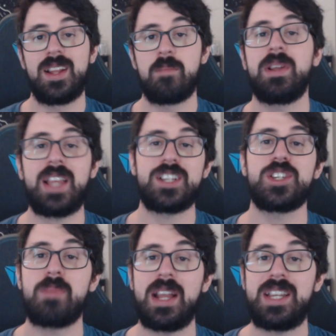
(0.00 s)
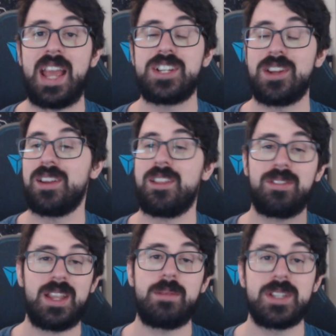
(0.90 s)
But that's just my tangent on the
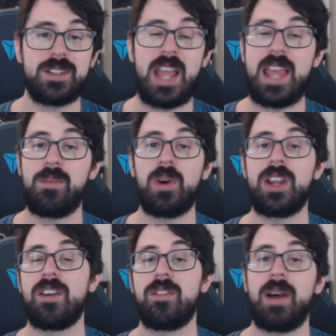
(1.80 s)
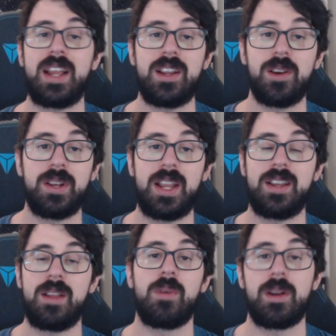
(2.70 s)
themes and whatnot of My Hero
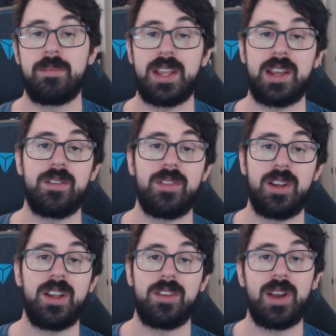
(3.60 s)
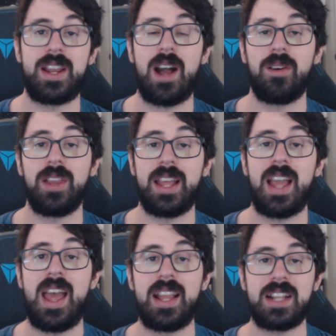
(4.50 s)
and what I'm thinking of on right now. Like
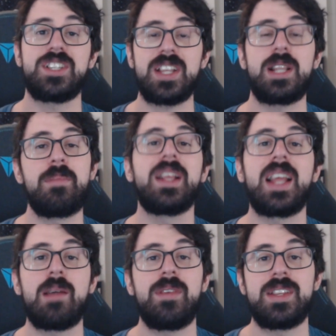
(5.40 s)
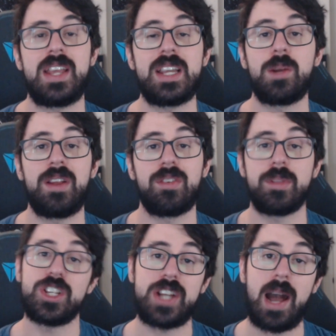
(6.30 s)
that's just like the big thing I've been taking away from
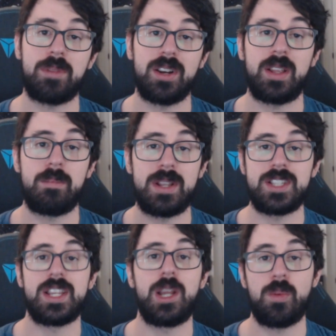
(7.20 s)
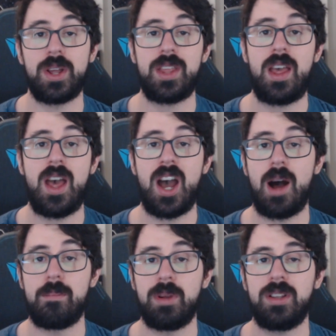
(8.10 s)
this chapter and been sitting with.
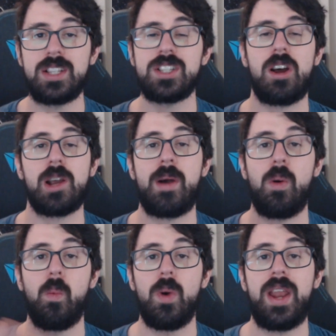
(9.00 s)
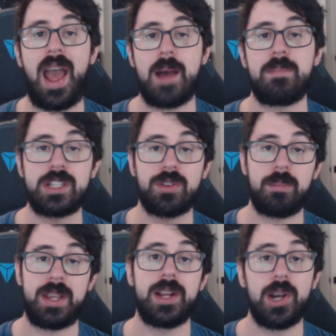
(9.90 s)
But let's talk about what happens from
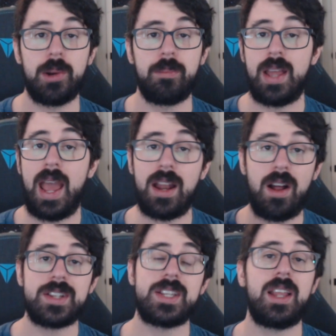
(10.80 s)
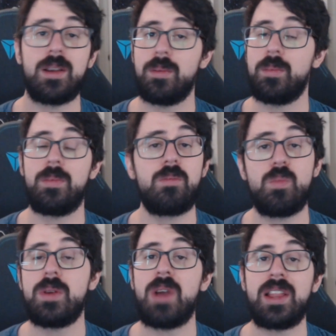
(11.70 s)
here. And honestly, like
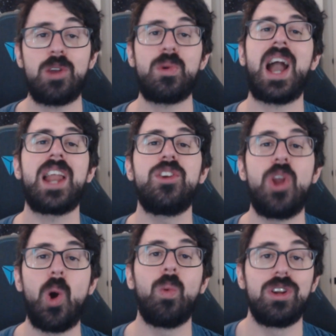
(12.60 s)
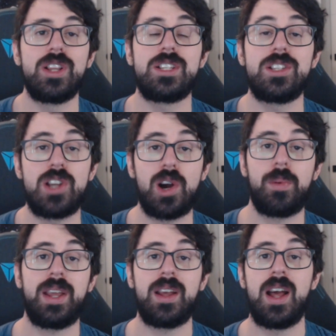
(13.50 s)
I think we kind of know where this is
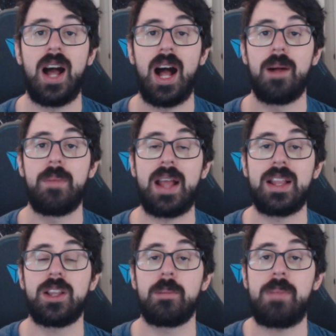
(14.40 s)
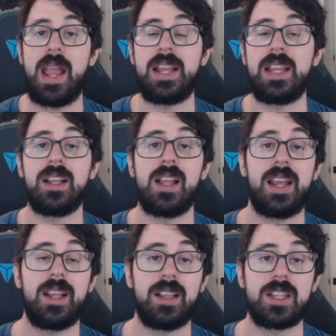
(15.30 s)
going. I think they're painting
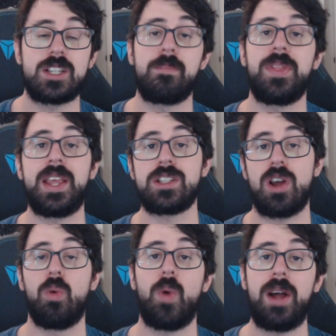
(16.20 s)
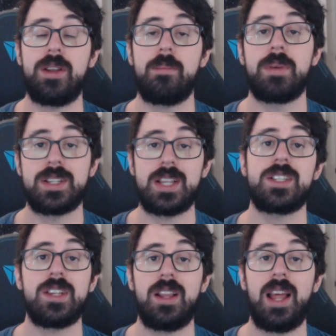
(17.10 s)
like some things around it, but
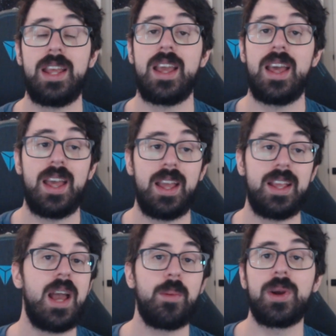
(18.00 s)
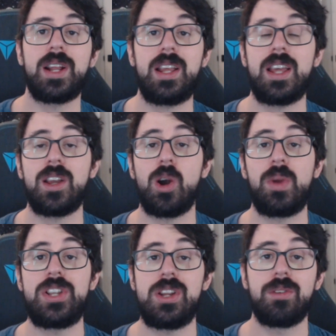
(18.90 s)
essentially like, yeah, we're gonna get
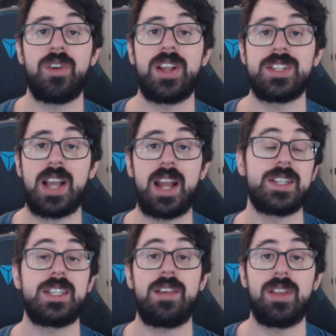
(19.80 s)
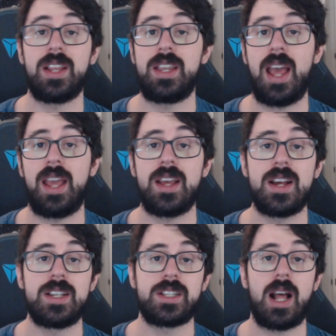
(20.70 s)
Koichi and friends kind of saving the day,
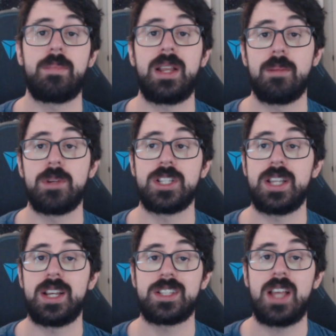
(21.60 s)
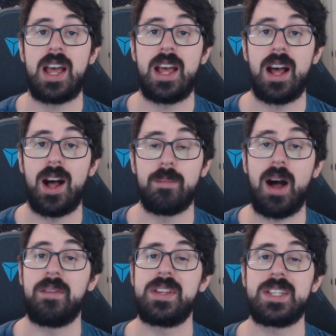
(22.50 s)
stopping number 6.
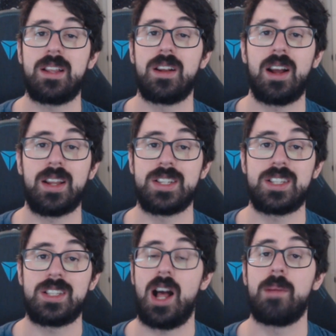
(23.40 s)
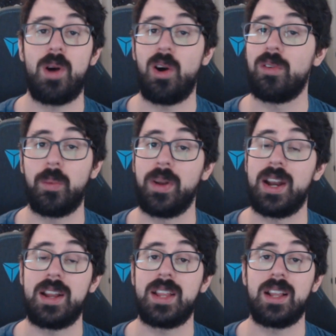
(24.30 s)
Obviously, they're not gonna stop All For One or
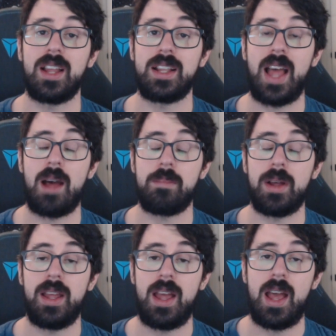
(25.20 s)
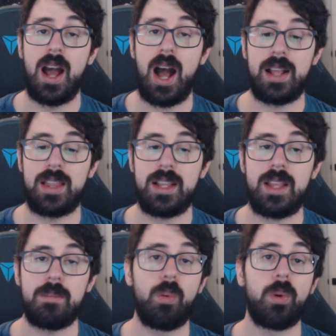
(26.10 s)
anything like that, but I think the
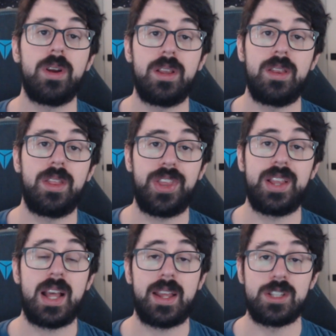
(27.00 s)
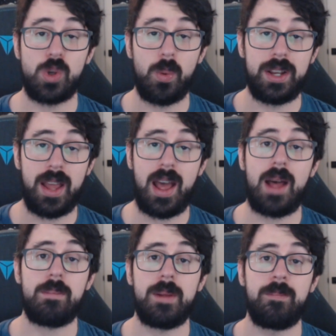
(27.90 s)
important thing that is going to
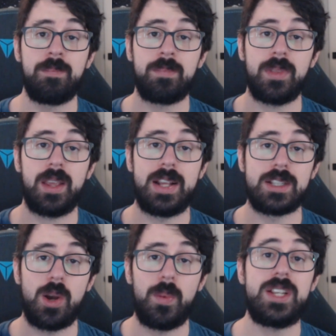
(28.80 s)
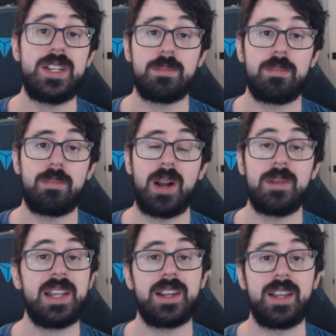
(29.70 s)
happen is Koichi's
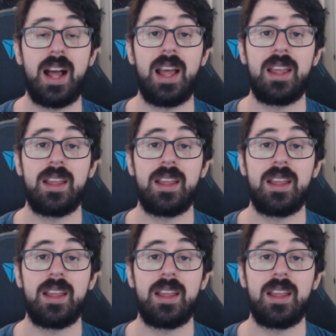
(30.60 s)
probably gonna die,